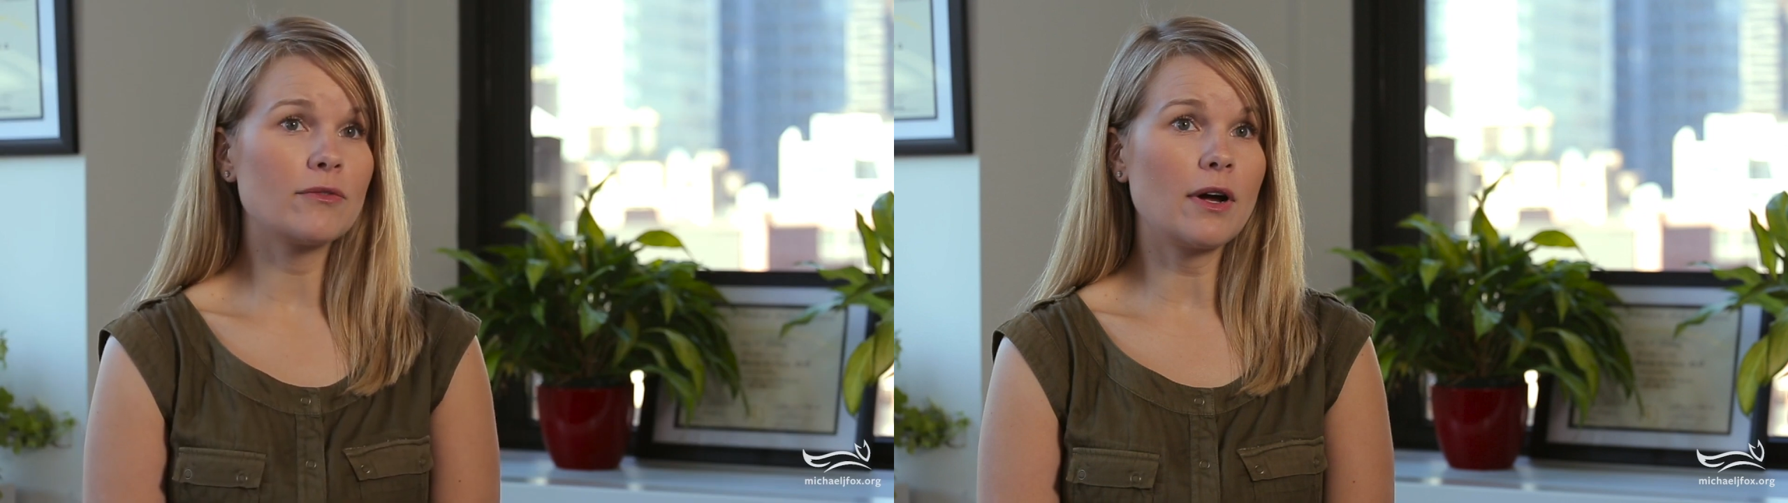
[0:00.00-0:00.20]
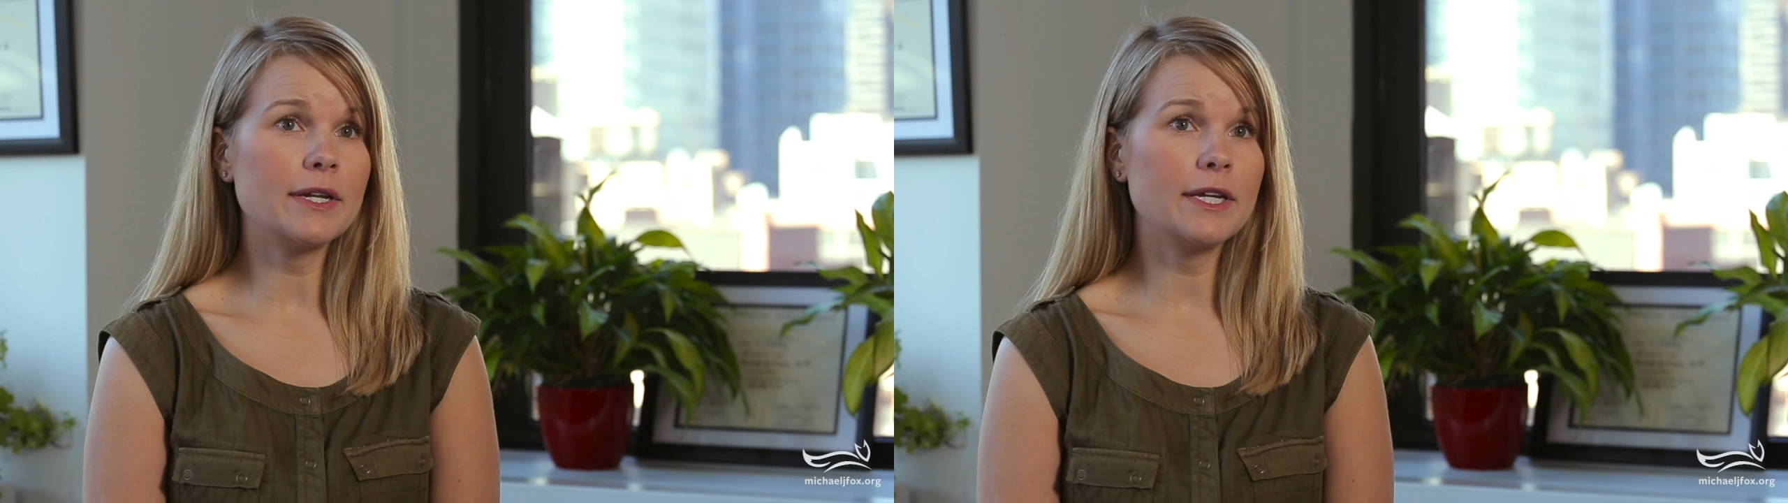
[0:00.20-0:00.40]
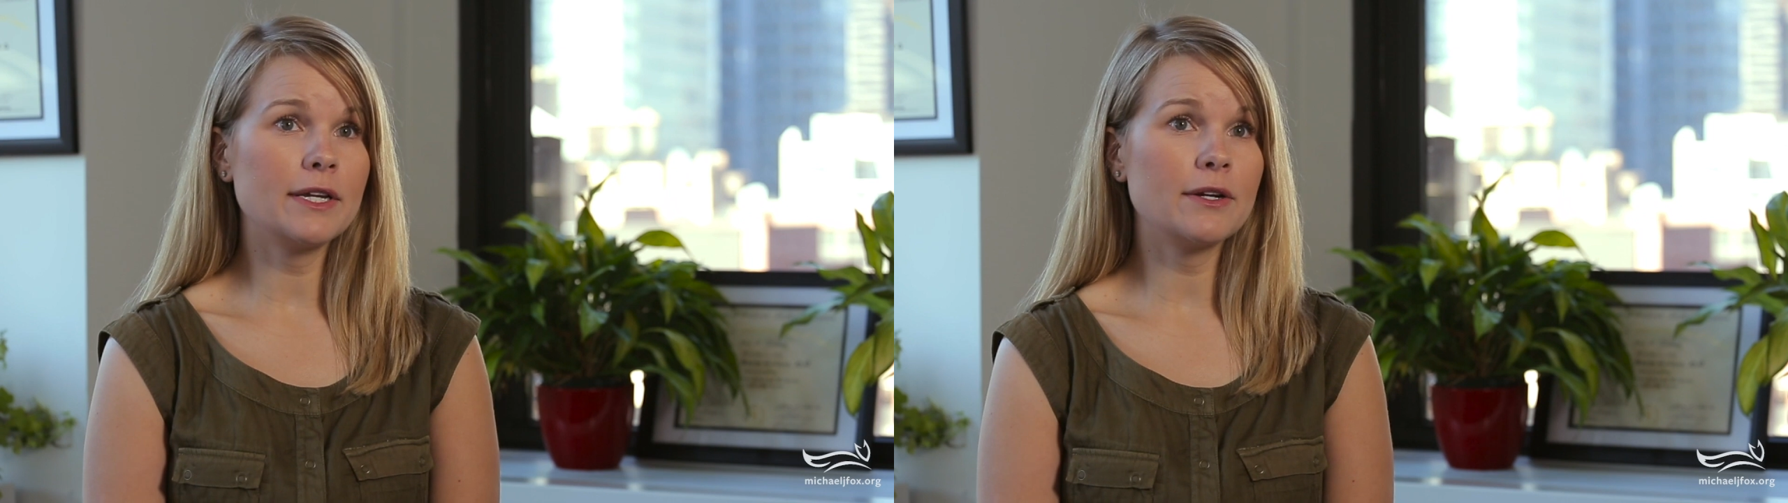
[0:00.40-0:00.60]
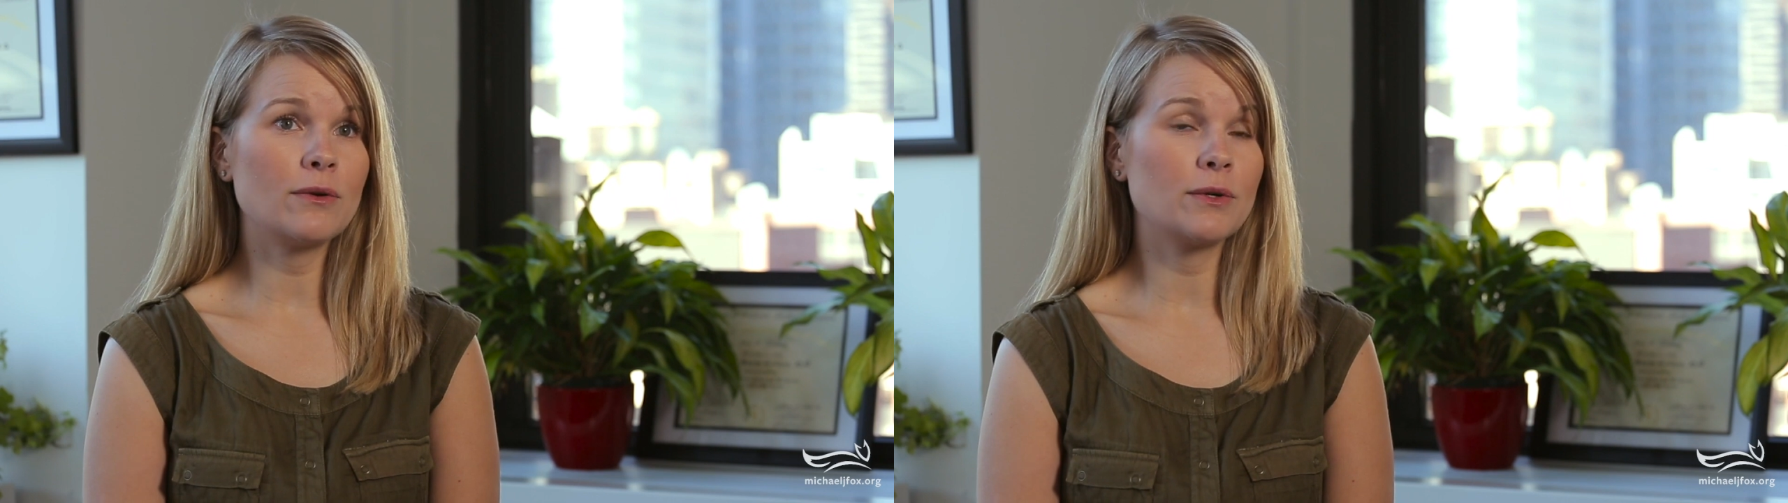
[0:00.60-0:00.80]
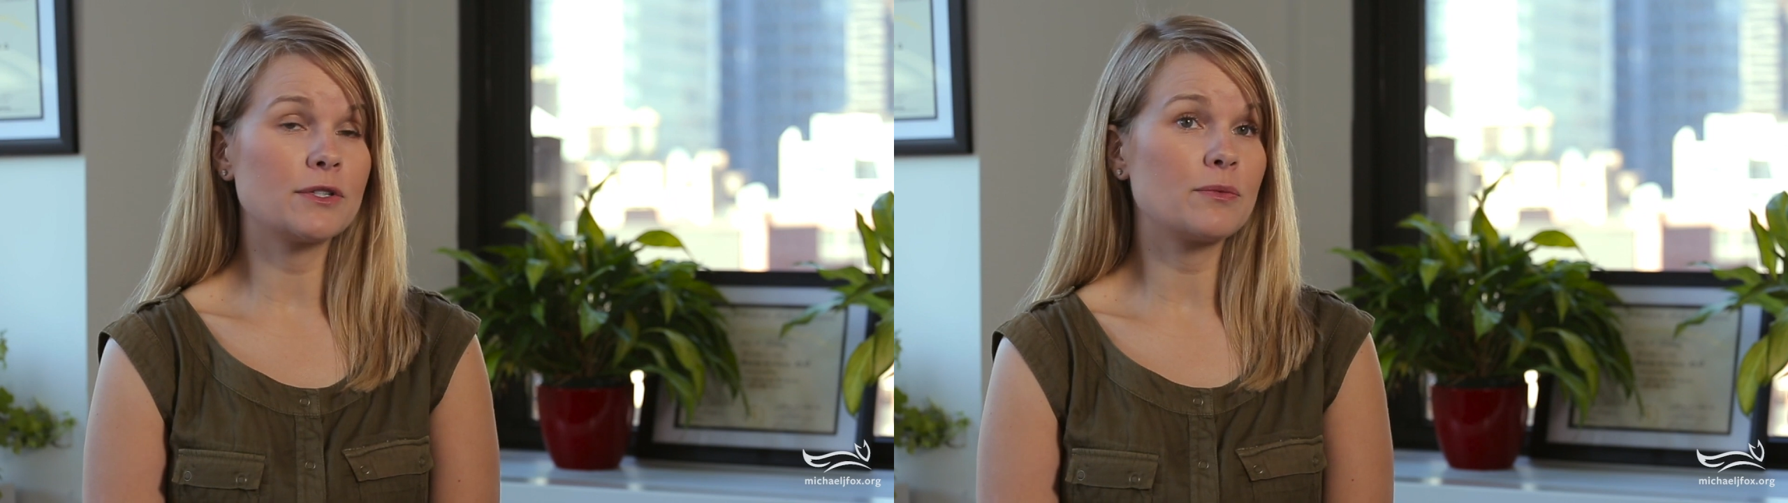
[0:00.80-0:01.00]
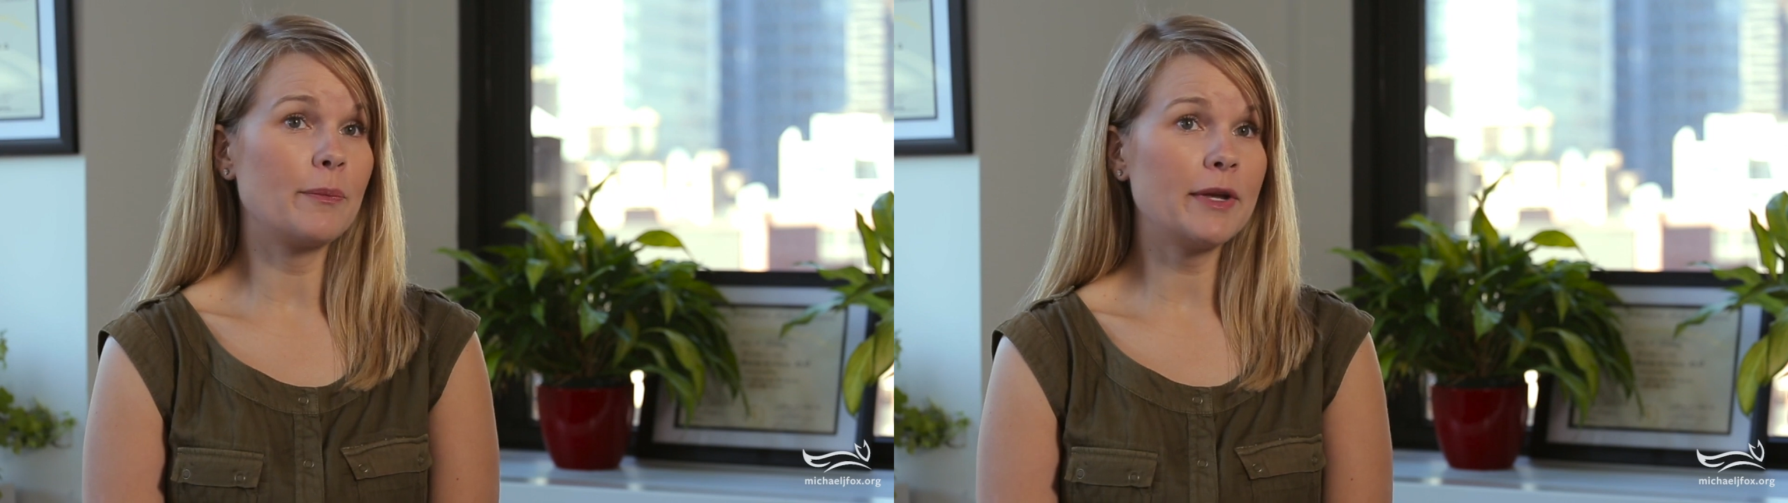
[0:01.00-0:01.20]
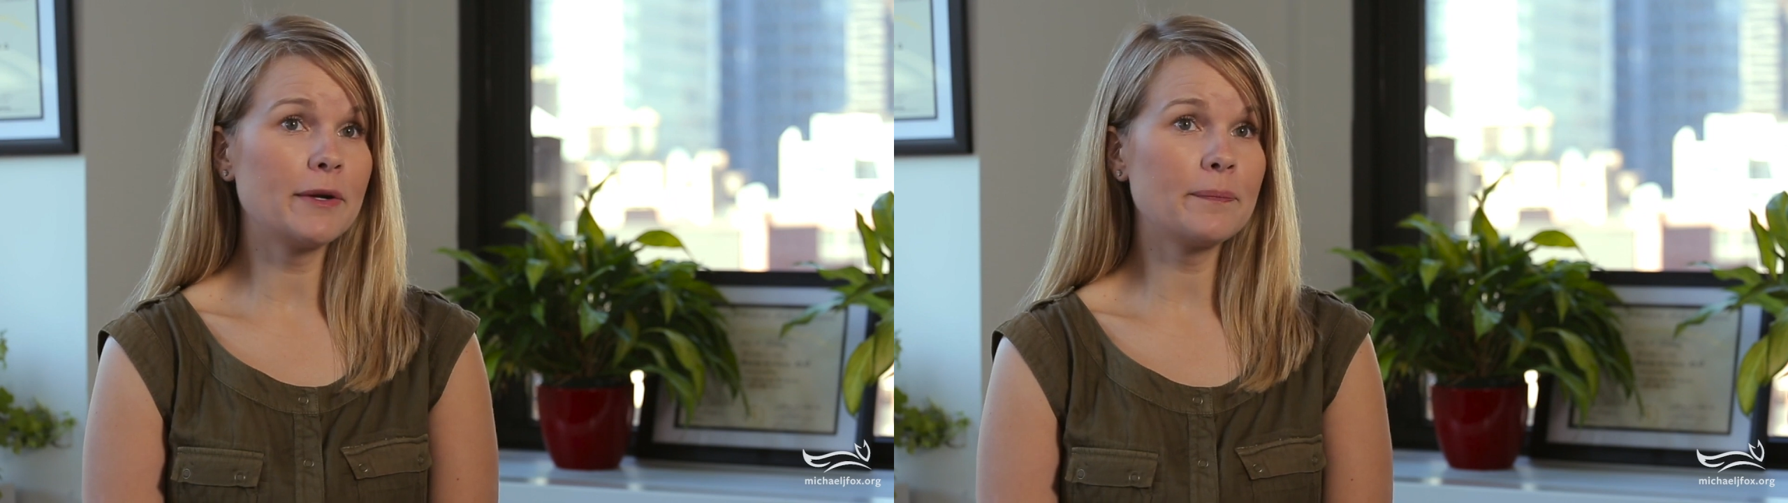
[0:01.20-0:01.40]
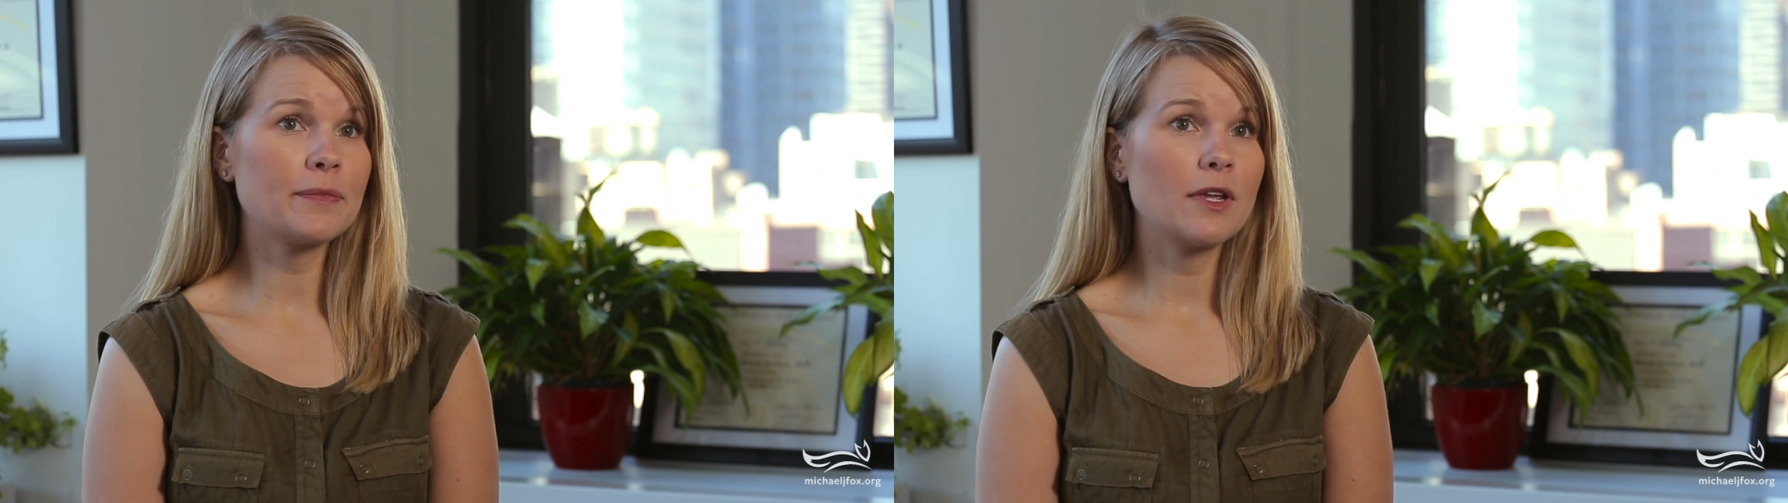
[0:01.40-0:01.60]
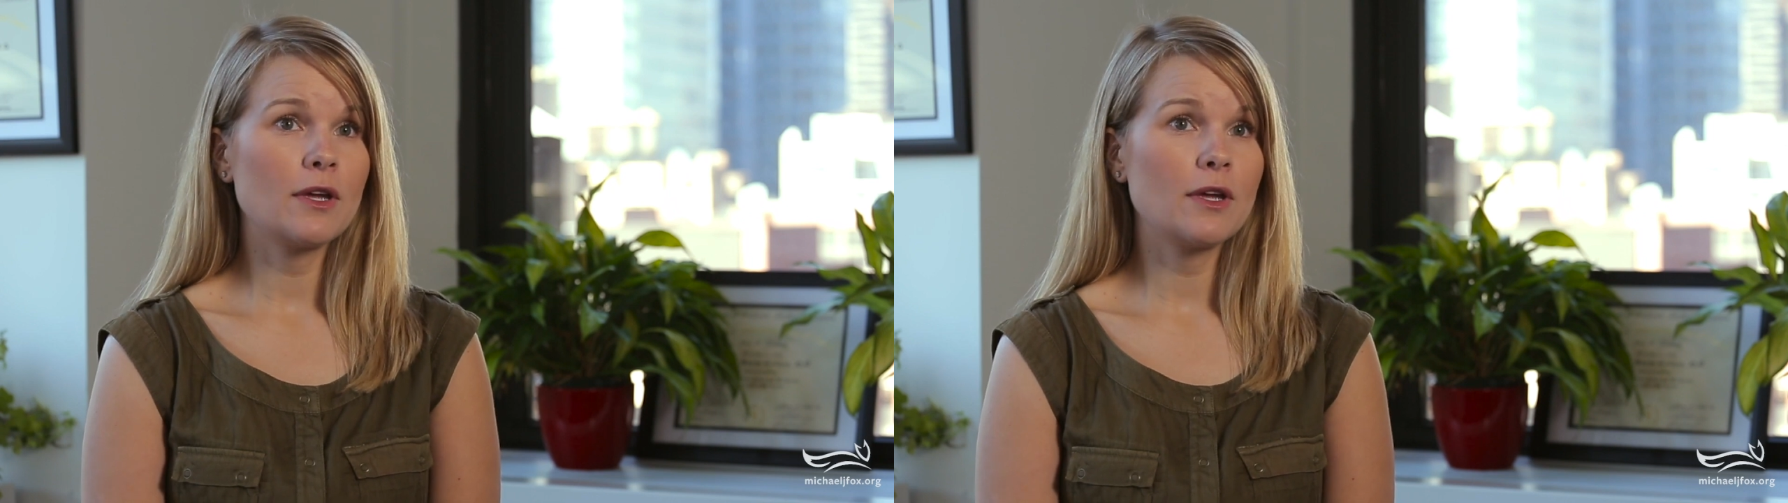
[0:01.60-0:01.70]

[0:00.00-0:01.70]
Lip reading: running, or swimming,